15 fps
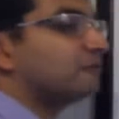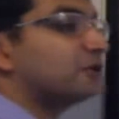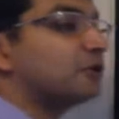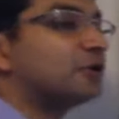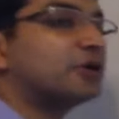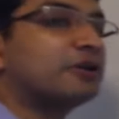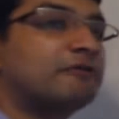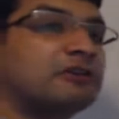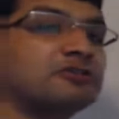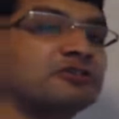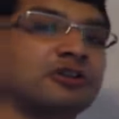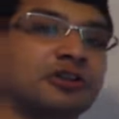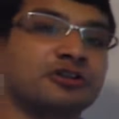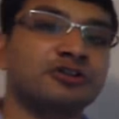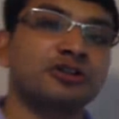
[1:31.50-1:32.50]
when you're giving
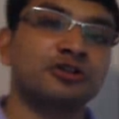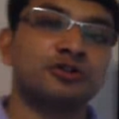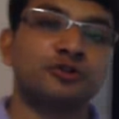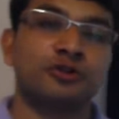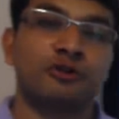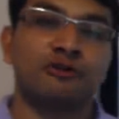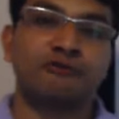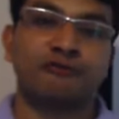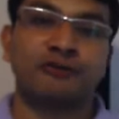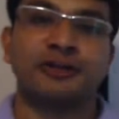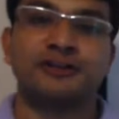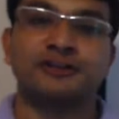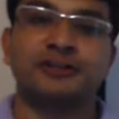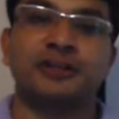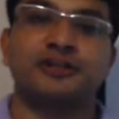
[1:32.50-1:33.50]
suggestions to your
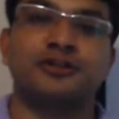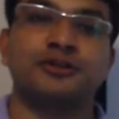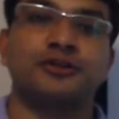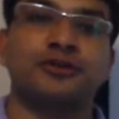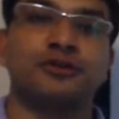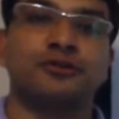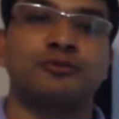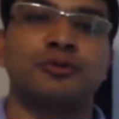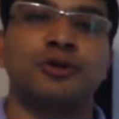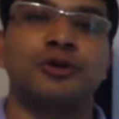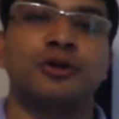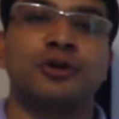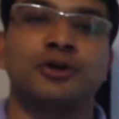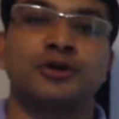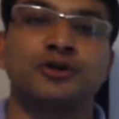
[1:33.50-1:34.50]
friends that, you know,
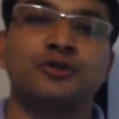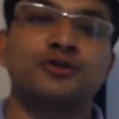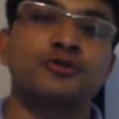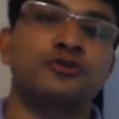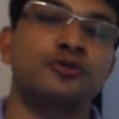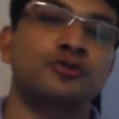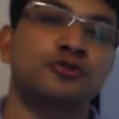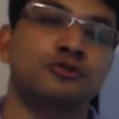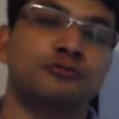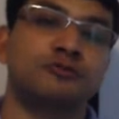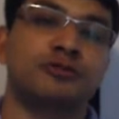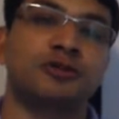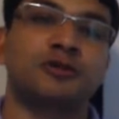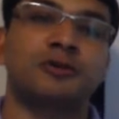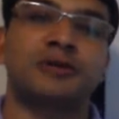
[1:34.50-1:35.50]
you should,
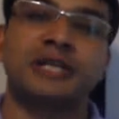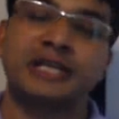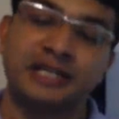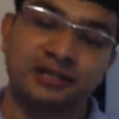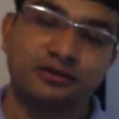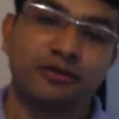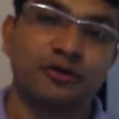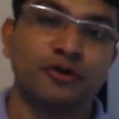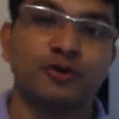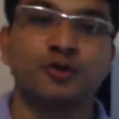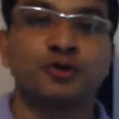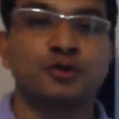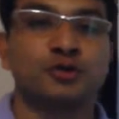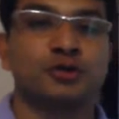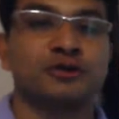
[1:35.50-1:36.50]
you know, eat, or
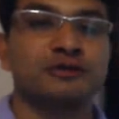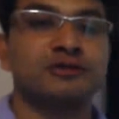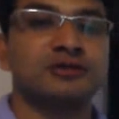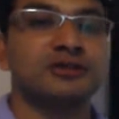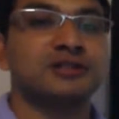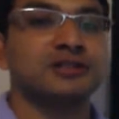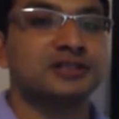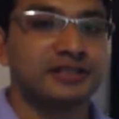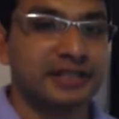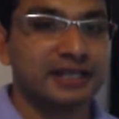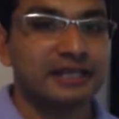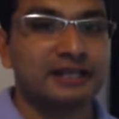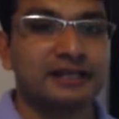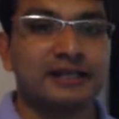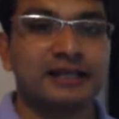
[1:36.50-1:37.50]
you should
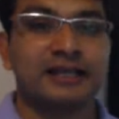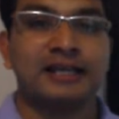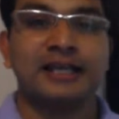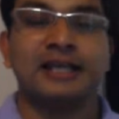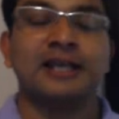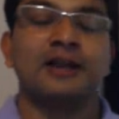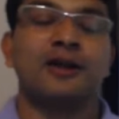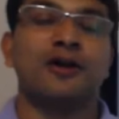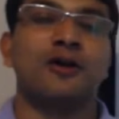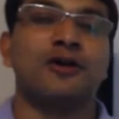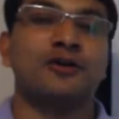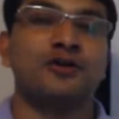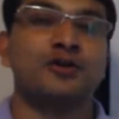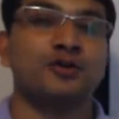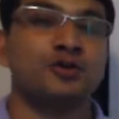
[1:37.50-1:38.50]
sing,
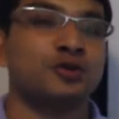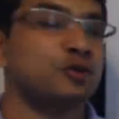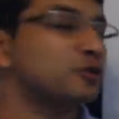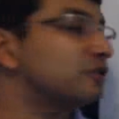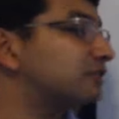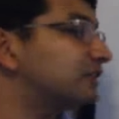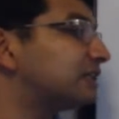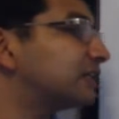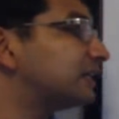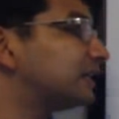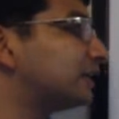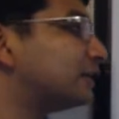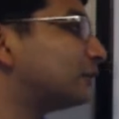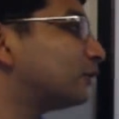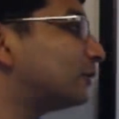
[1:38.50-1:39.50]
or you should,
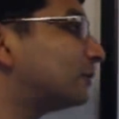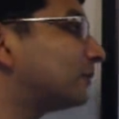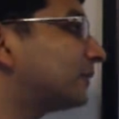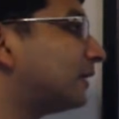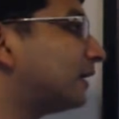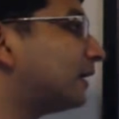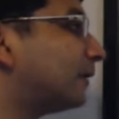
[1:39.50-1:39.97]
you know,